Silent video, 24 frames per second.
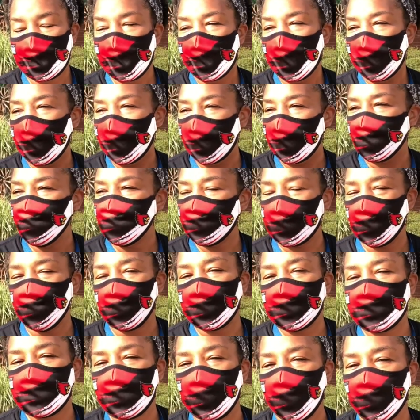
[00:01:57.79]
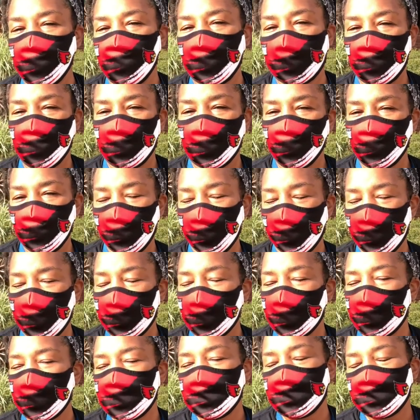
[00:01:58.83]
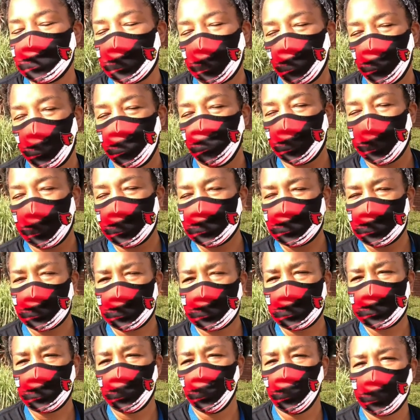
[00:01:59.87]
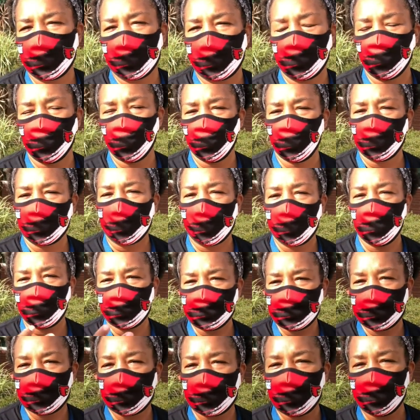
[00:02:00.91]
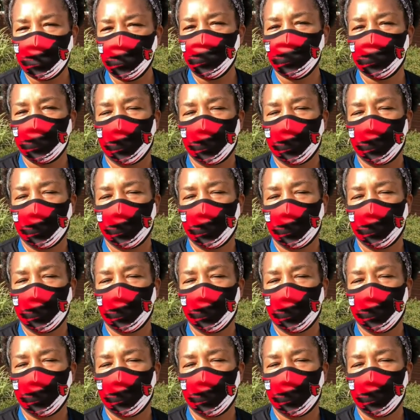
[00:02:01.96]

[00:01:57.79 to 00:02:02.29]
Um, someone has told me before, it's double blessings when we're able to give